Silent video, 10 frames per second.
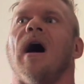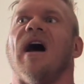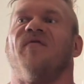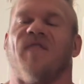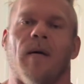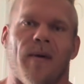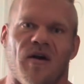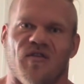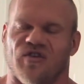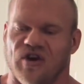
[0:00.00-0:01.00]
I felt
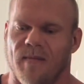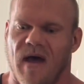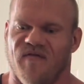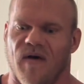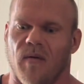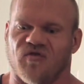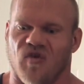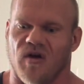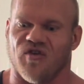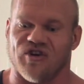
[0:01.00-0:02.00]
better in the gym. I felt
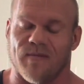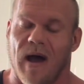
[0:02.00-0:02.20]
stronger in the gym.